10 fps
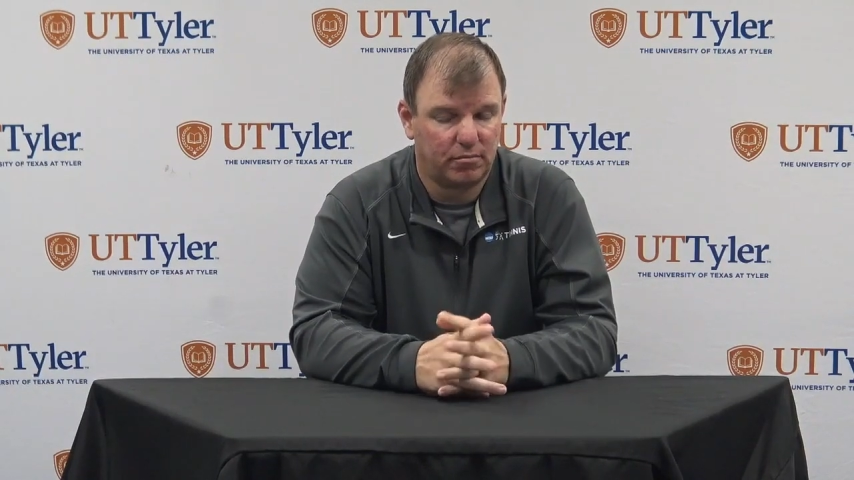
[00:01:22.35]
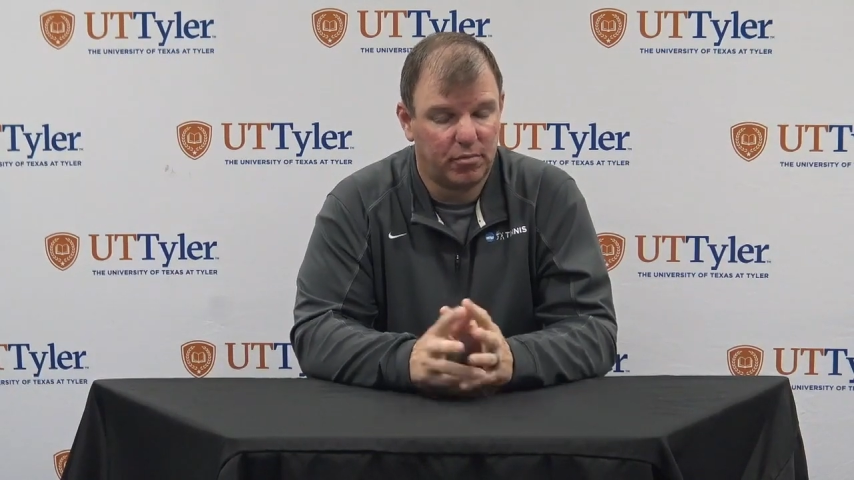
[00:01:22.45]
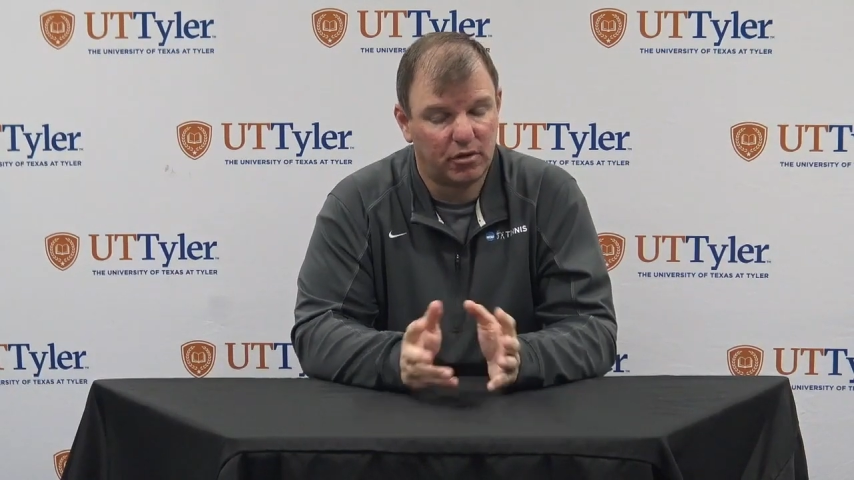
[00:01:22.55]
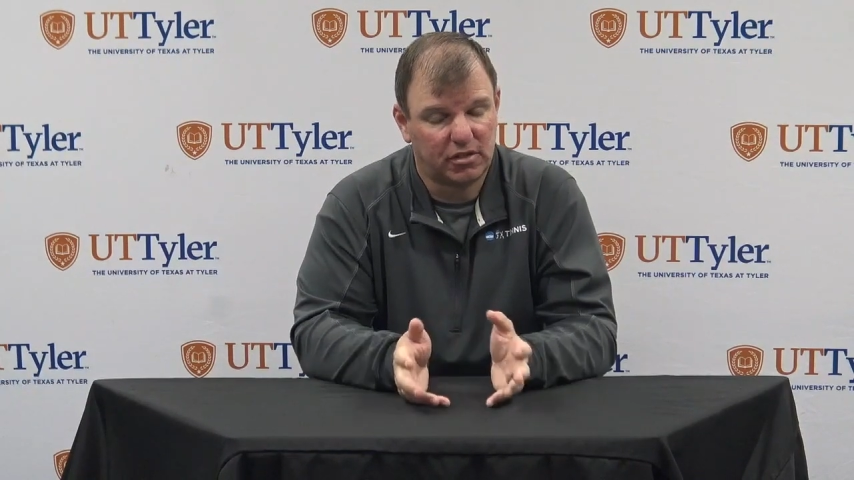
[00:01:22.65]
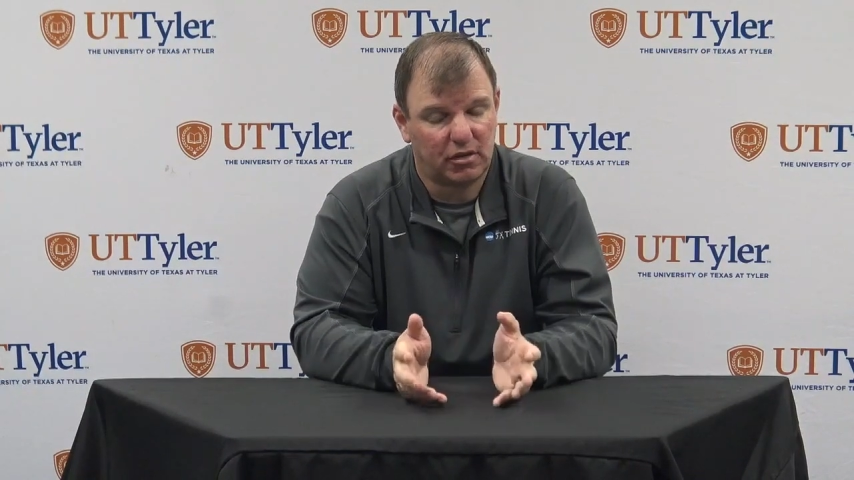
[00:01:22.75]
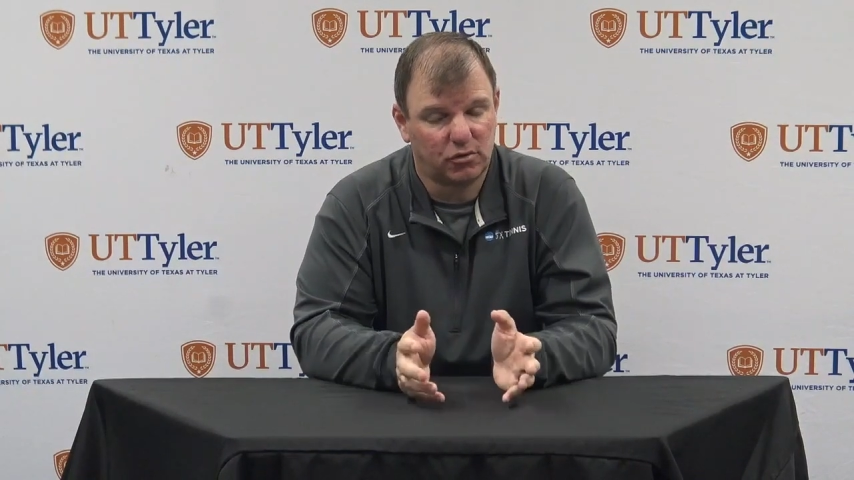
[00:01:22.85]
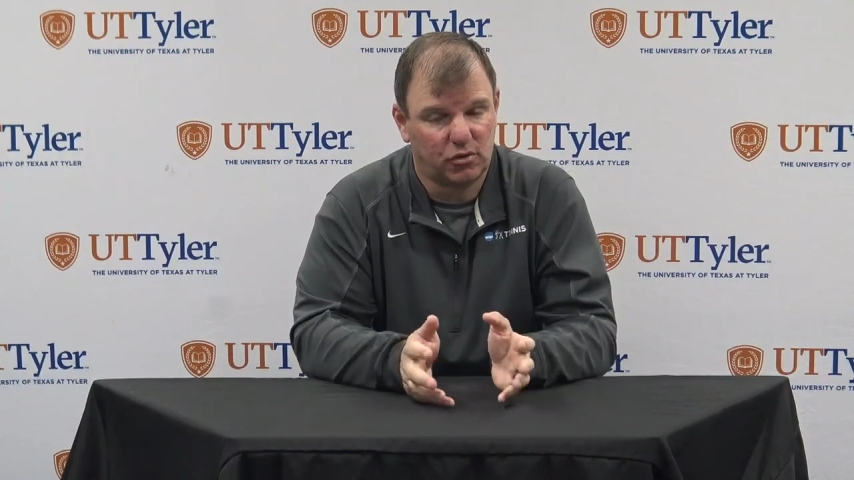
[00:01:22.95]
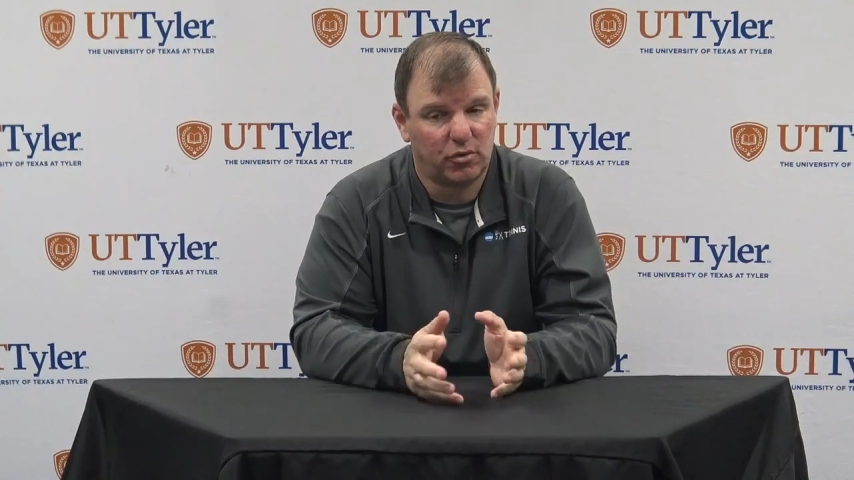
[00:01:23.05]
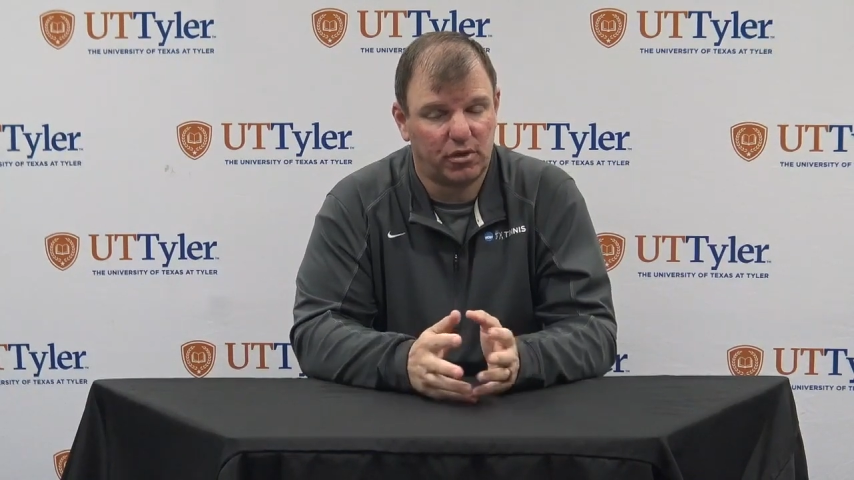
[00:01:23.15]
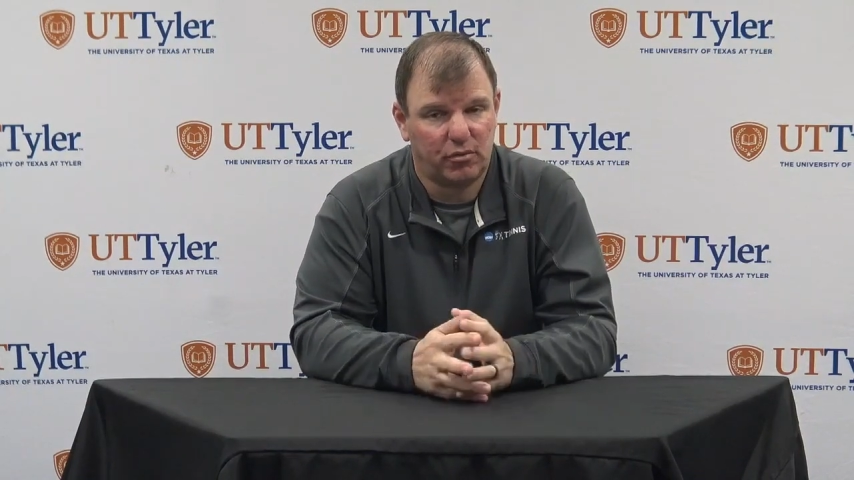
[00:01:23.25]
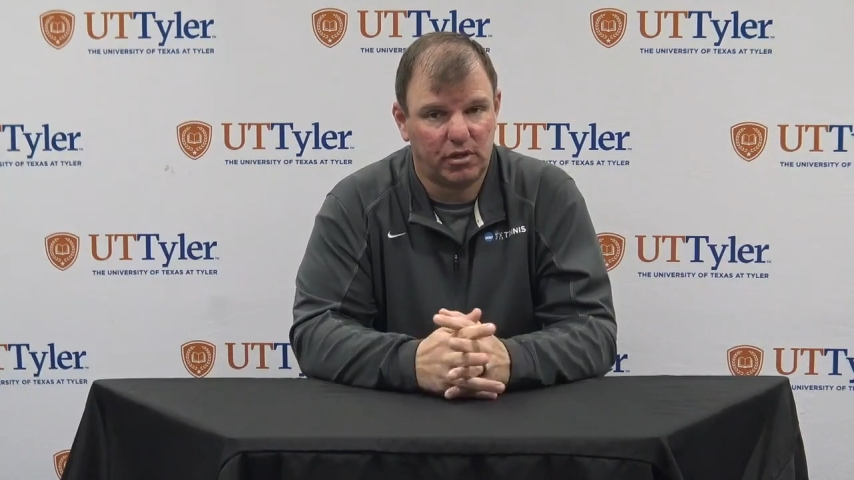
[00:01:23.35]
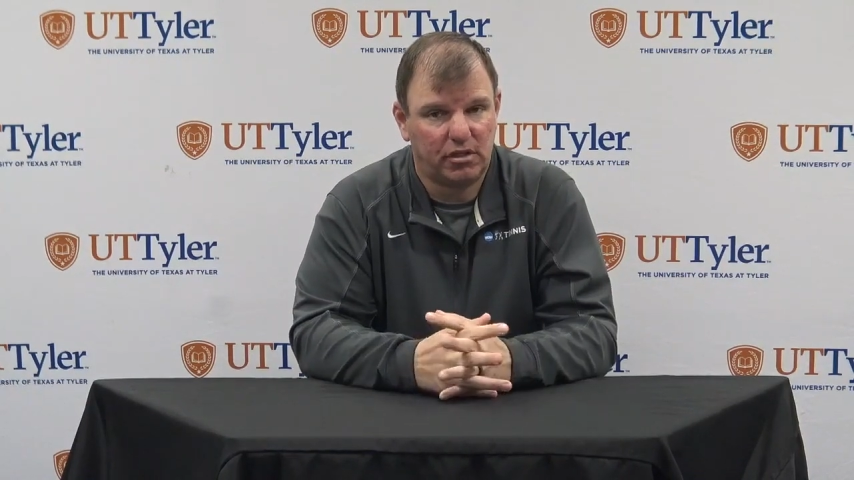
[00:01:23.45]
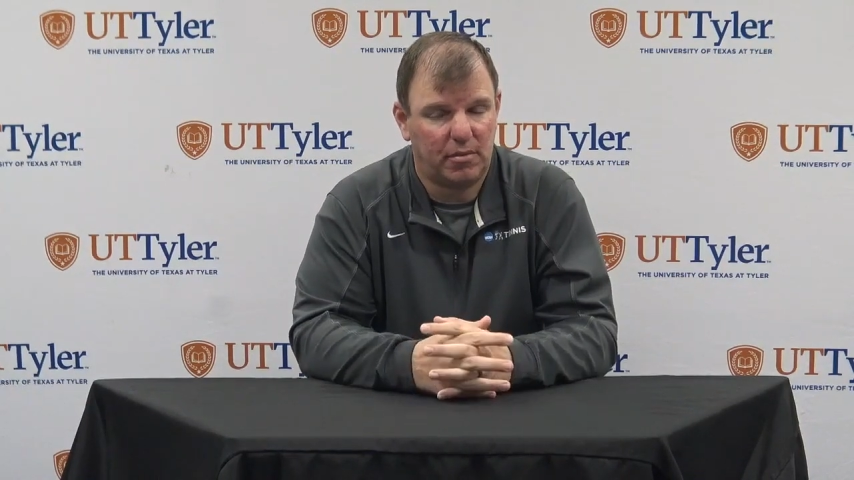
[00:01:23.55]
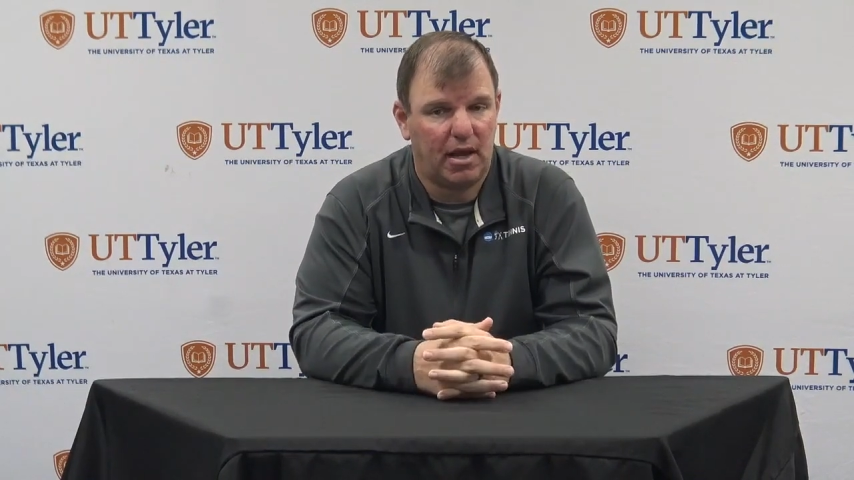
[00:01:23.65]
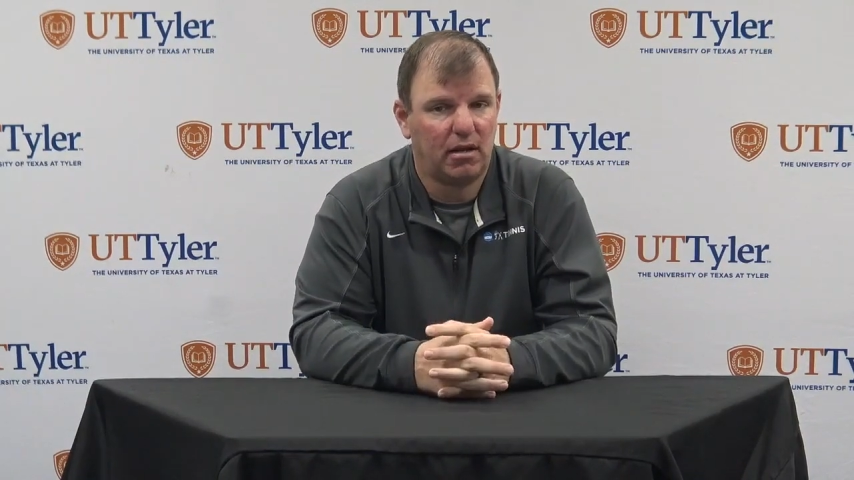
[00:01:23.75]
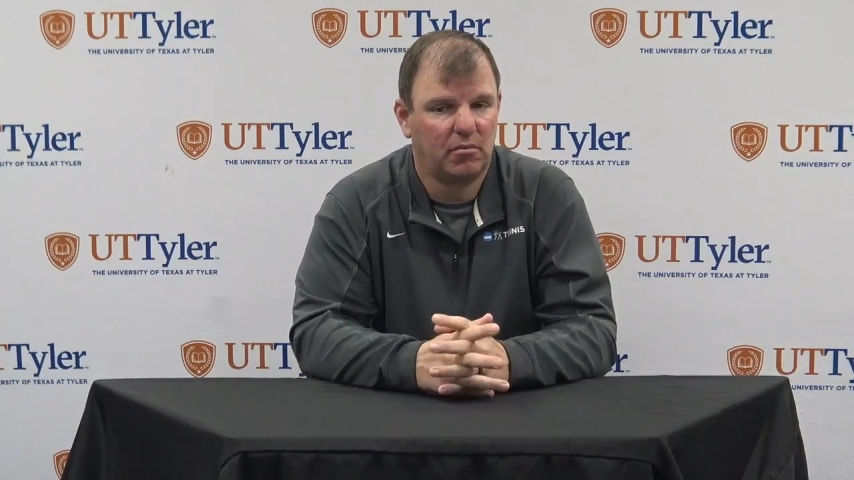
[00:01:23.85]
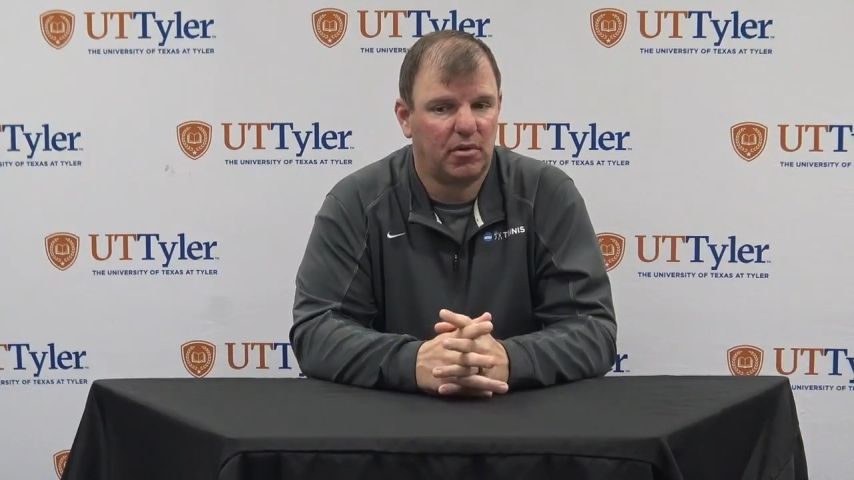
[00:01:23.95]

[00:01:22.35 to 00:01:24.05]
both schedules are really, really demanding.